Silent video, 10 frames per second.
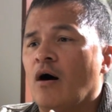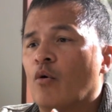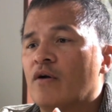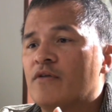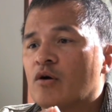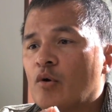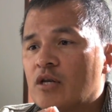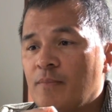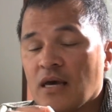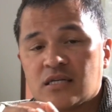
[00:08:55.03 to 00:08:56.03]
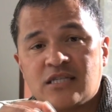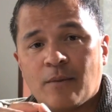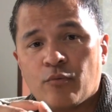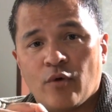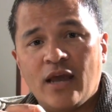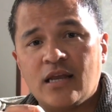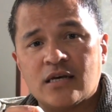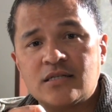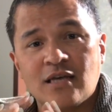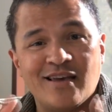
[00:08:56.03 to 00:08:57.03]
Or if you're going to be
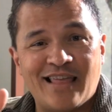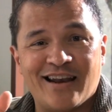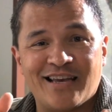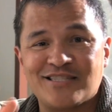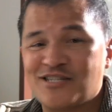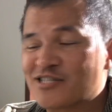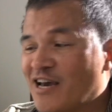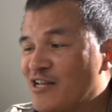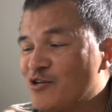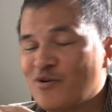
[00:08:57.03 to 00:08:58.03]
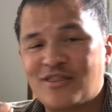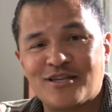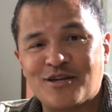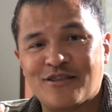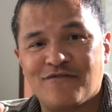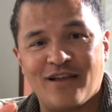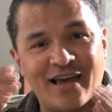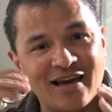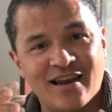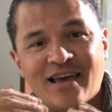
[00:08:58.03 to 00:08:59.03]
extemporaneous, that is just kind of doing things on the
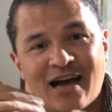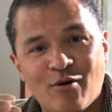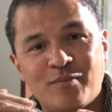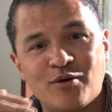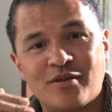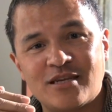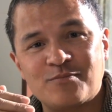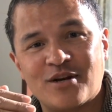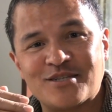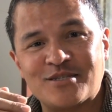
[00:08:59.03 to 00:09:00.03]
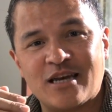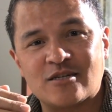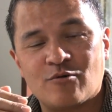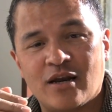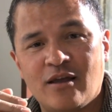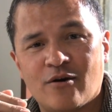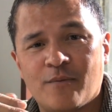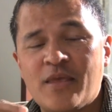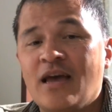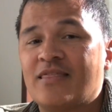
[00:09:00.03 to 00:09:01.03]
fly, kind of like how I'm doing this presentation right
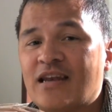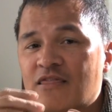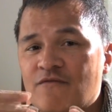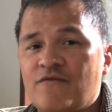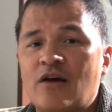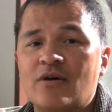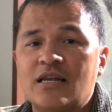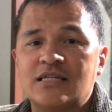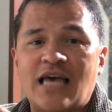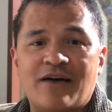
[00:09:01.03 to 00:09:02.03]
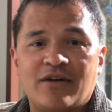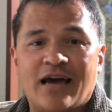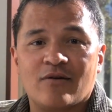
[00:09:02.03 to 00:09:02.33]
here, then at the very least have an